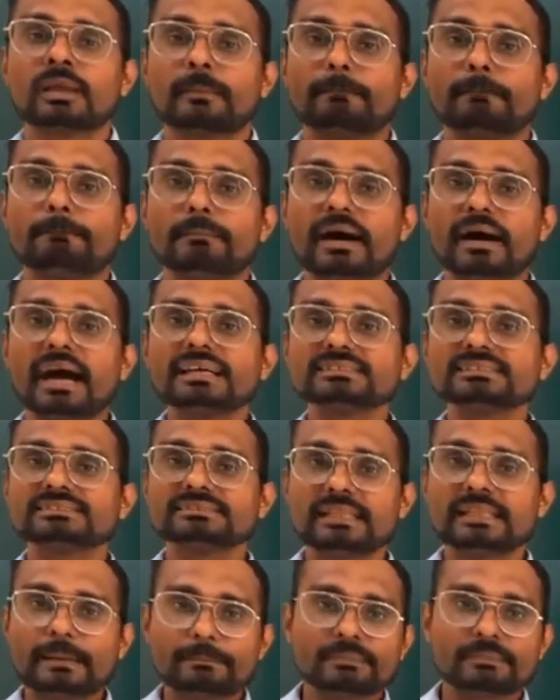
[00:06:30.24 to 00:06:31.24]
Mass
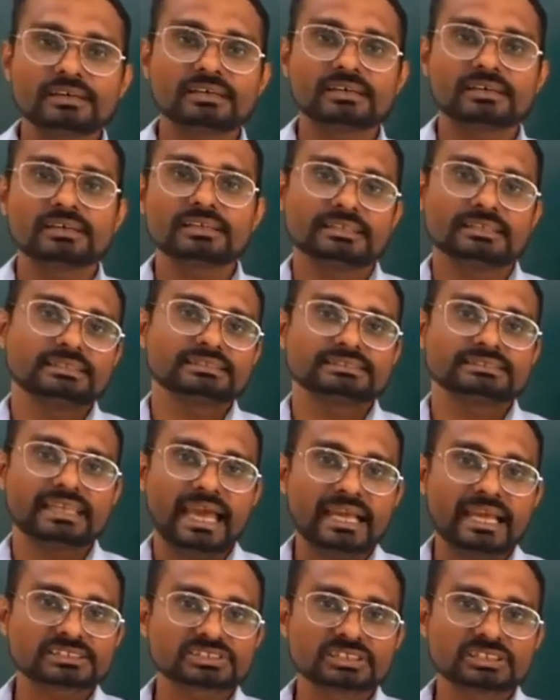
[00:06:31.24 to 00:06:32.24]
number is
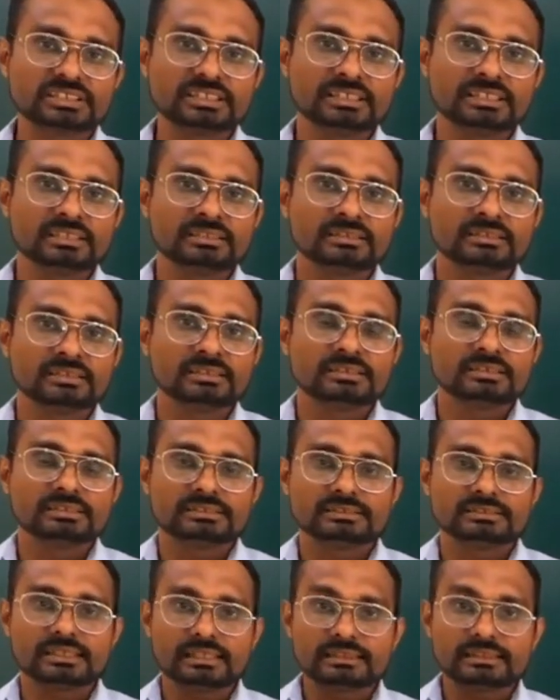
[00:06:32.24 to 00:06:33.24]
actually
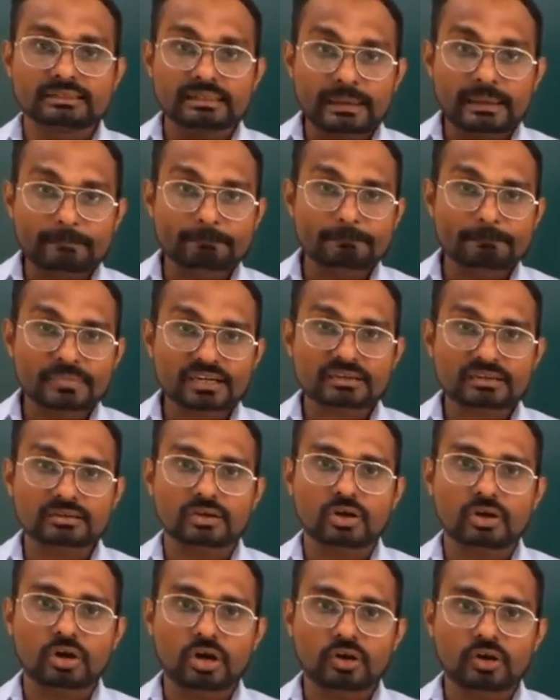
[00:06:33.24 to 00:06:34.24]
the
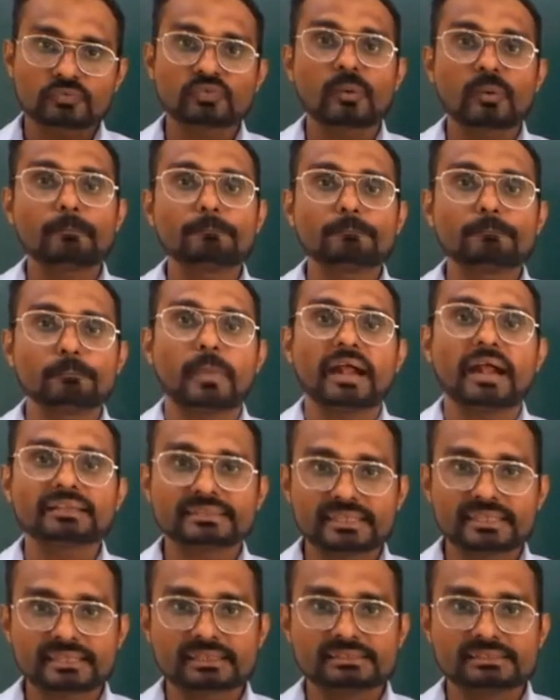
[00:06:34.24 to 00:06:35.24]
number of
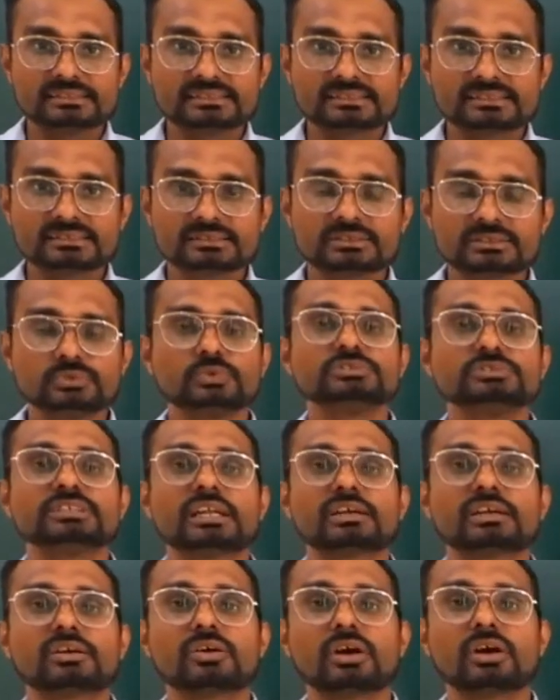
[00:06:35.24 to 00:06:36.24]
particles which
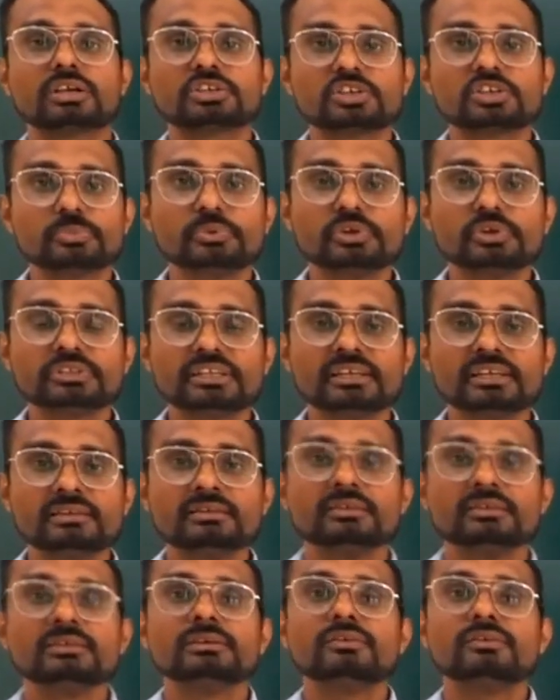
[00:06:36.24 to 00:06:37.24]
are
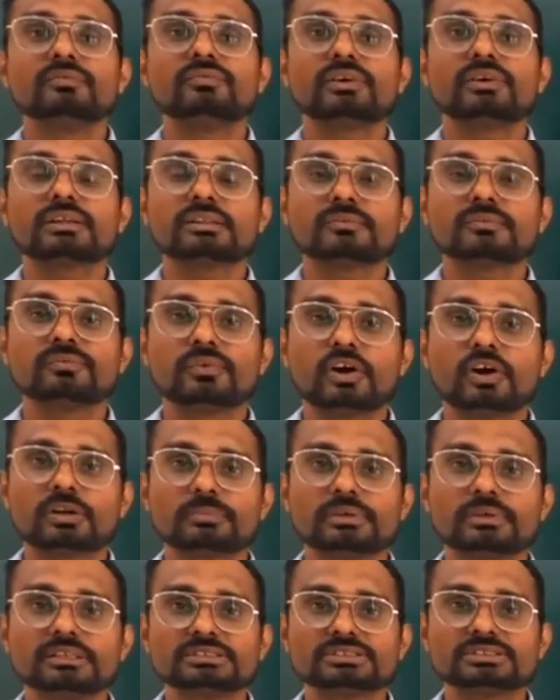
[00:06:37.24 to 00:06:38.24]
contributing for the
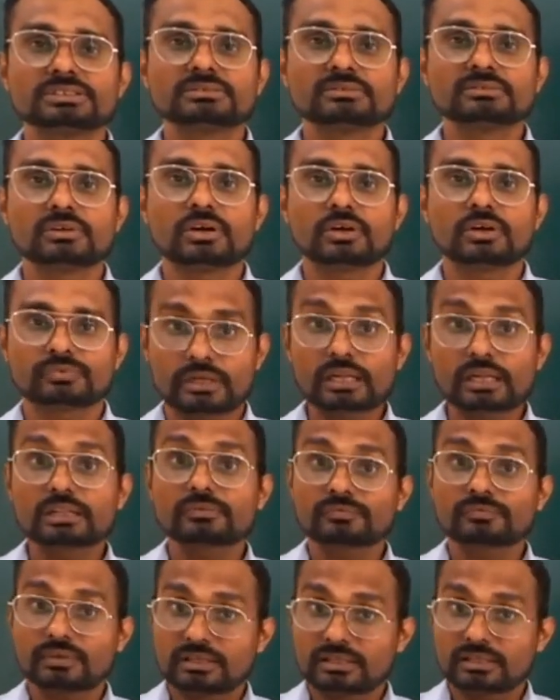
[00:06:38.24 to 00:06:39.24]
formation of or
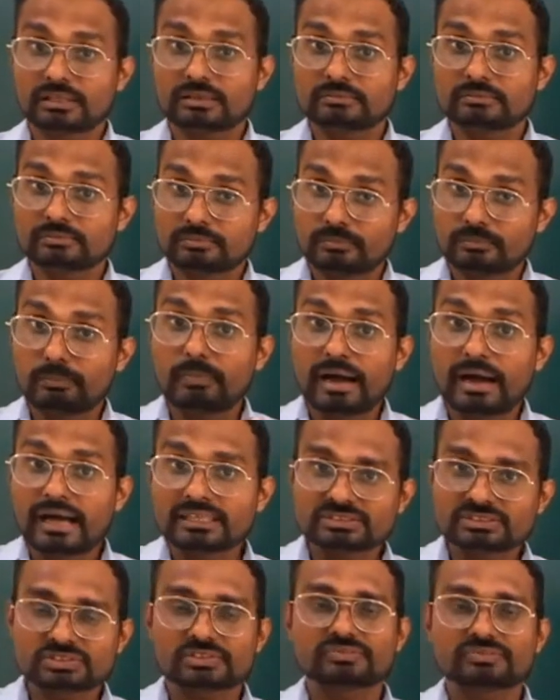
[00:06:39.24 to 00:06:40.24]
for the
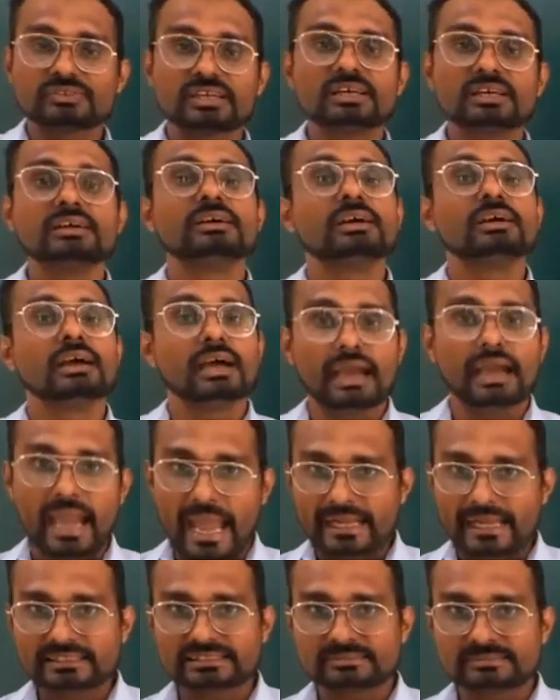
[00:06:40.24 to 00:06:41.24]
mass of the
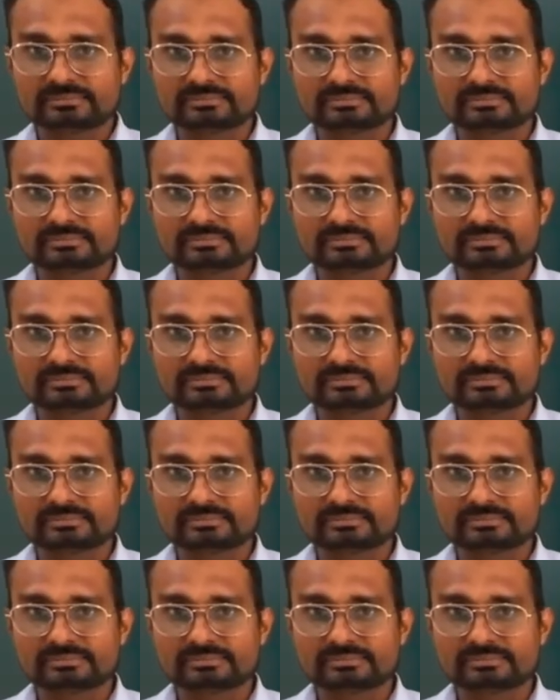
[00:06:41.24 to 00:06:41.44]
atom.